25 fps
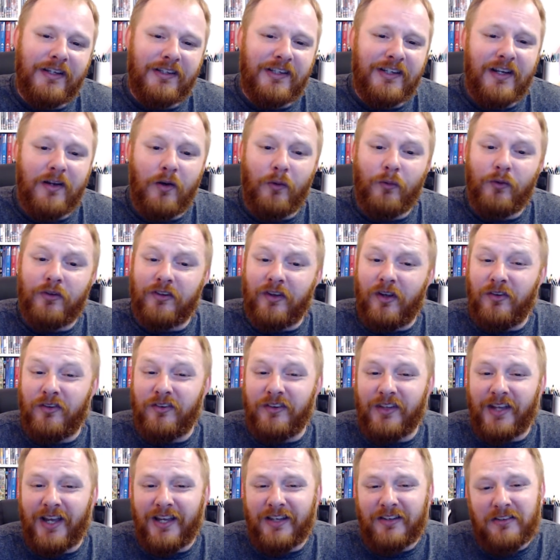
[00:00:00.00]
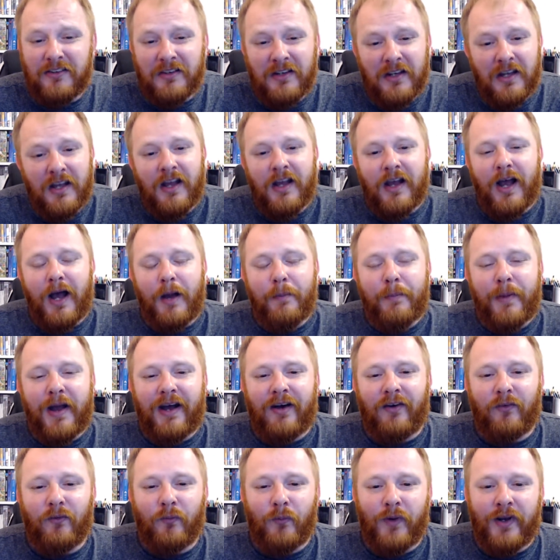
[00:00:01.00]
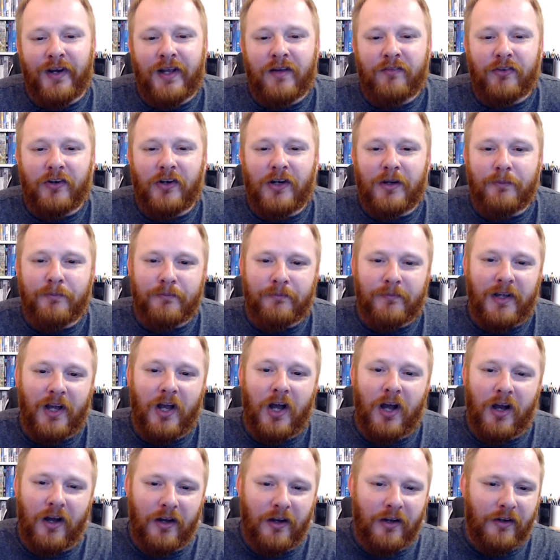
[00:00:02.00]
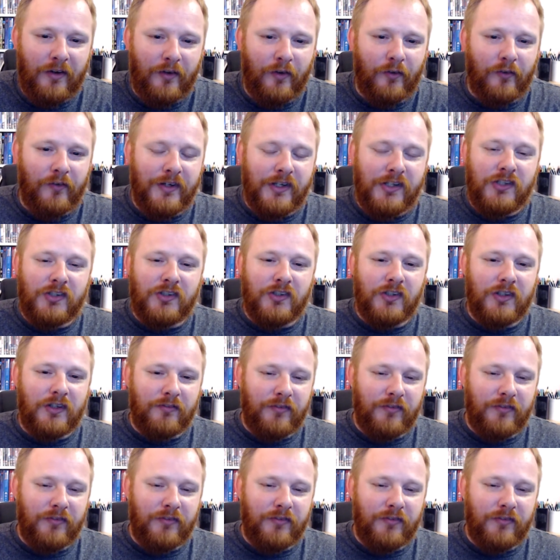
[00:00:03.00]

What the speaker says: She also said about whenever I'm hurt or injured,